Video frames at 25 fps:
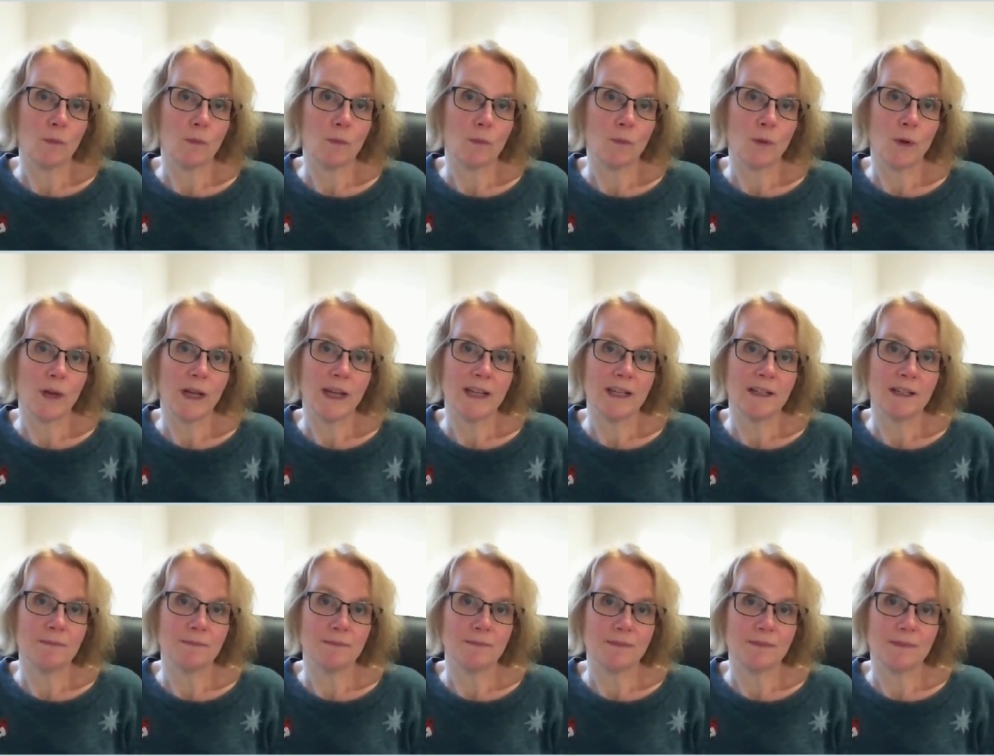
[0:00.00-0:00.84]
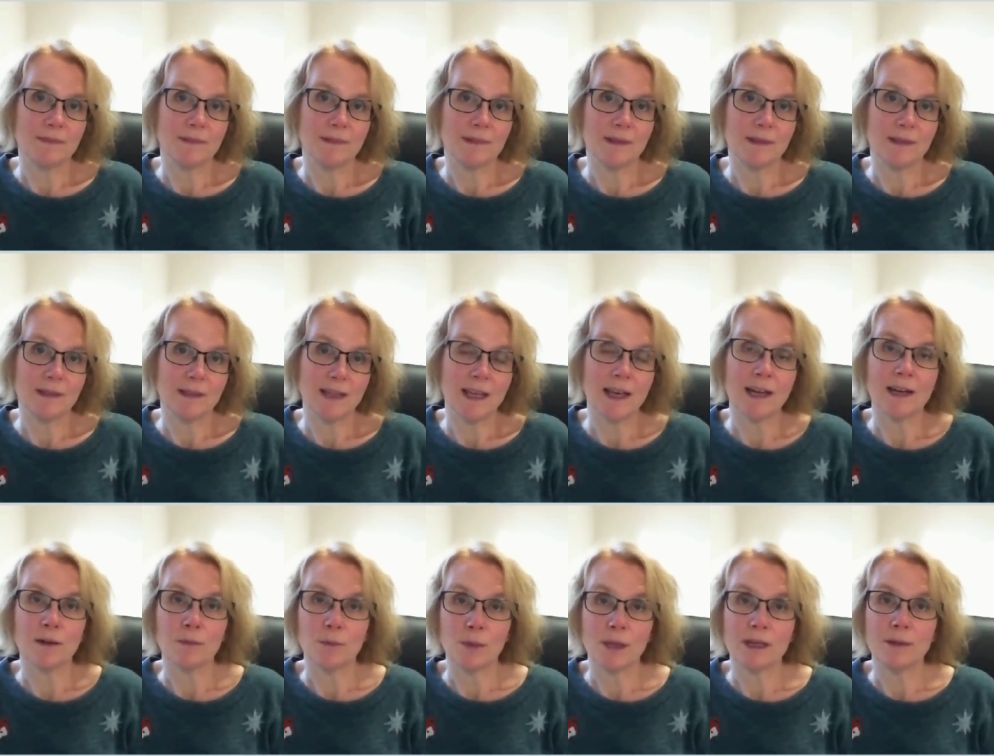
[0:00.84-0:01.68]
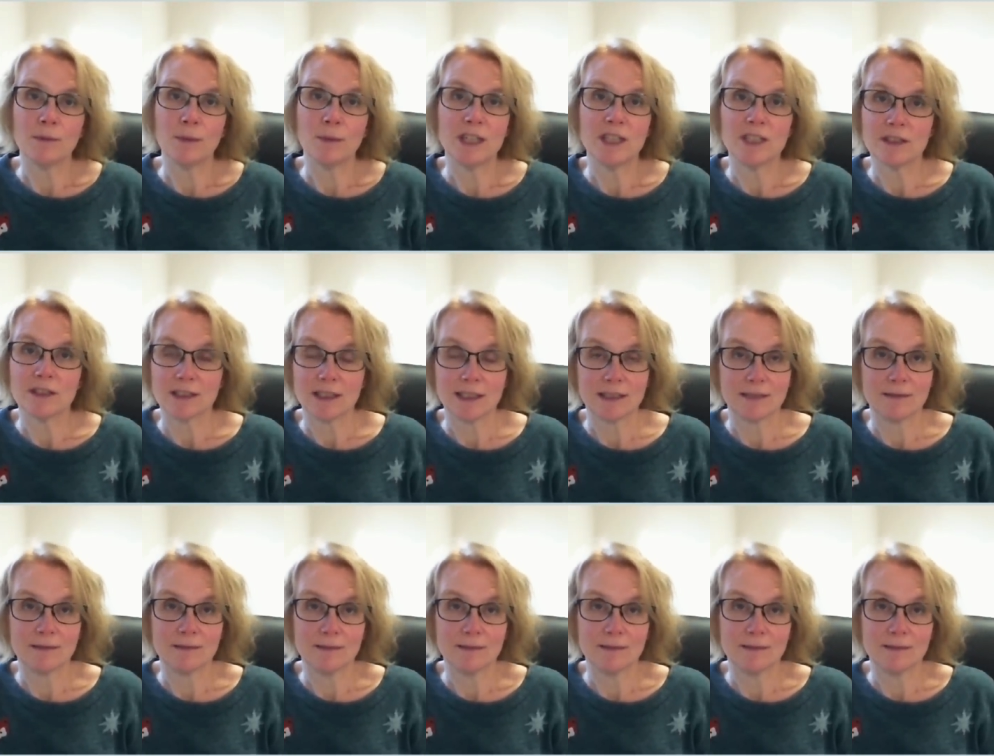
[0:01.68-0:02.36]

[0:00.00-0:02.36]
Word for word: we just